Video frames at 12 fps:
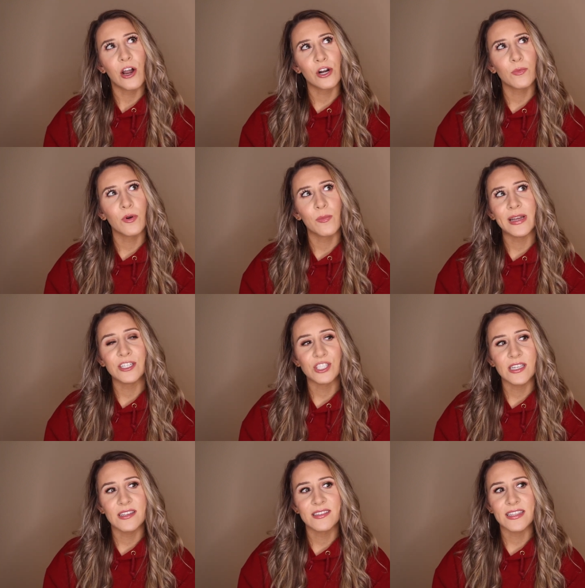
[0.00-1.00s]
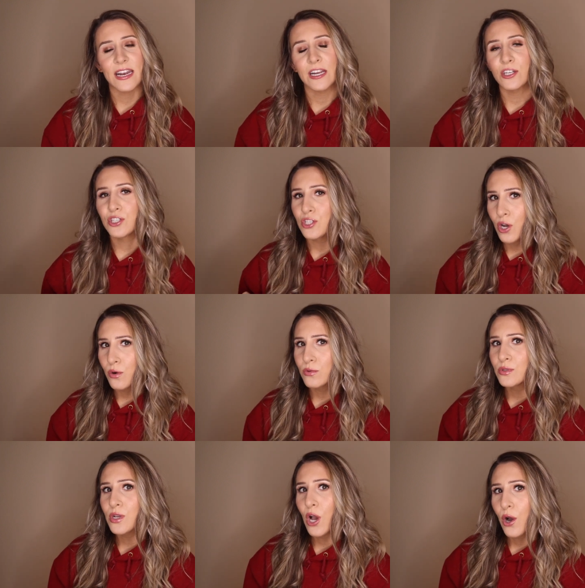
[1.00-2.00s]
honorable mentions that I
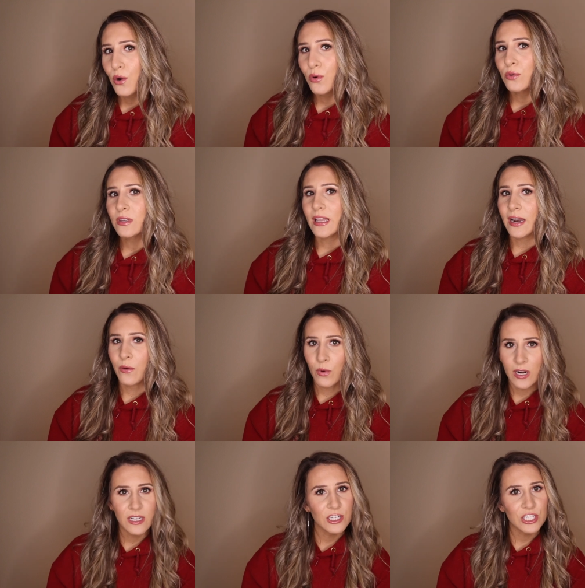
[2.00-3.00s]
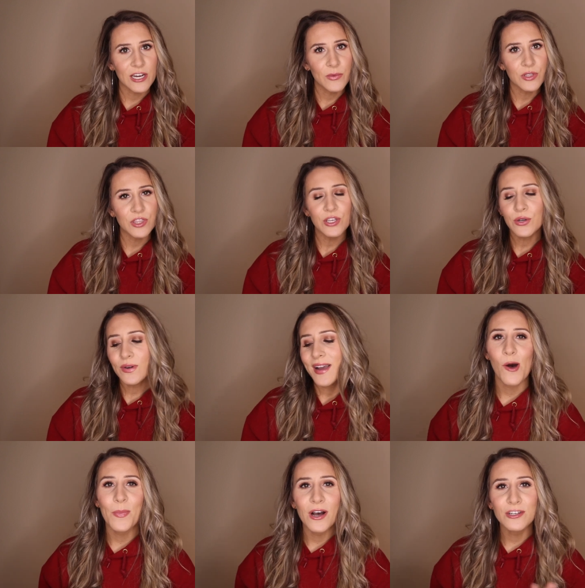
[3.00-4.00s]
don't own that I wanted to share with you.
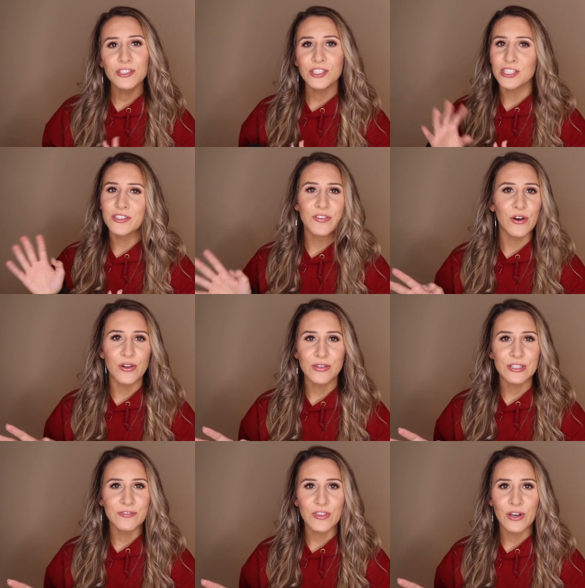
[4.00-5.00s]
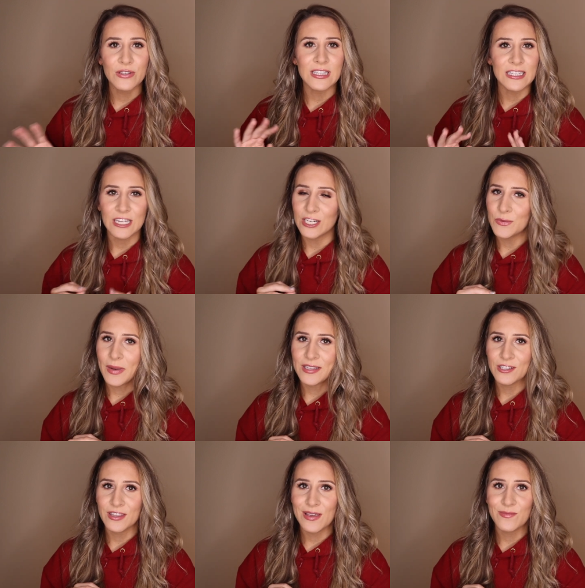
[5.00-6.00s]
I'll post just photos of those and touch
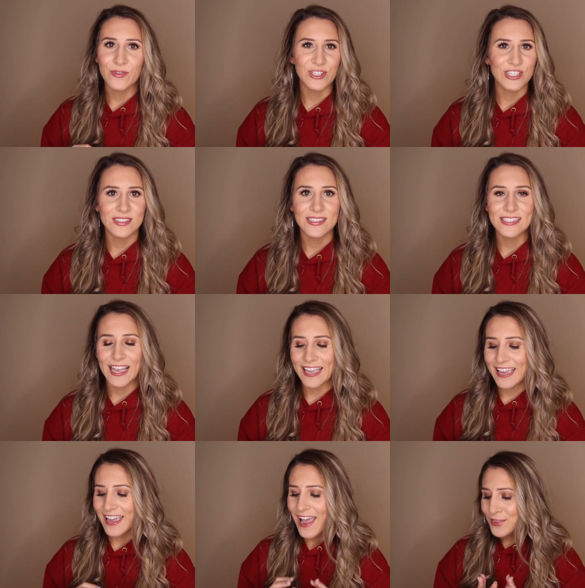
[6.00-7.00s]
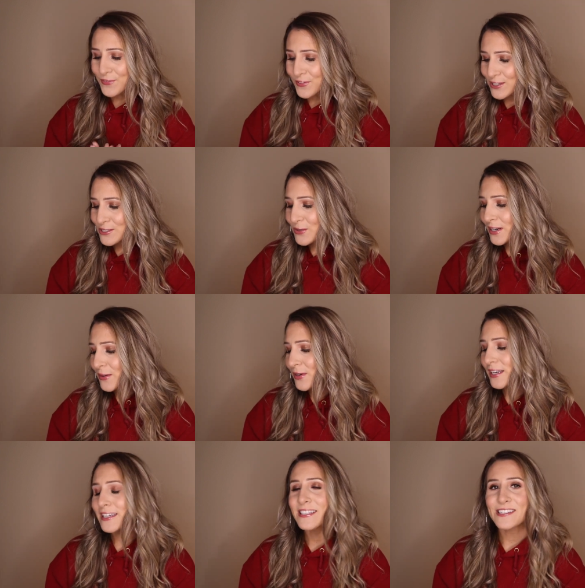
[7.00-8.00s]
base on them for just a second. But the first one I
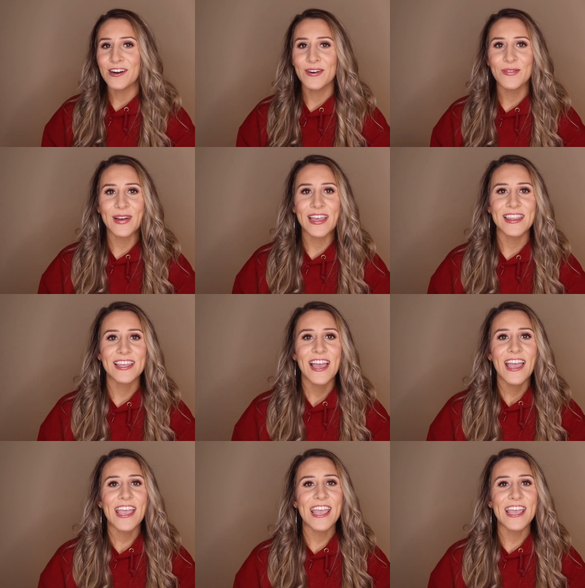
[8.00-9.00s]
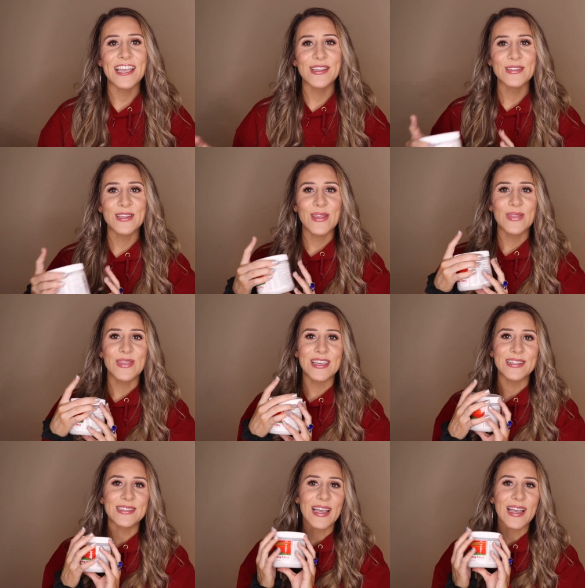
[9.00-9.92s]
wanted to start with is this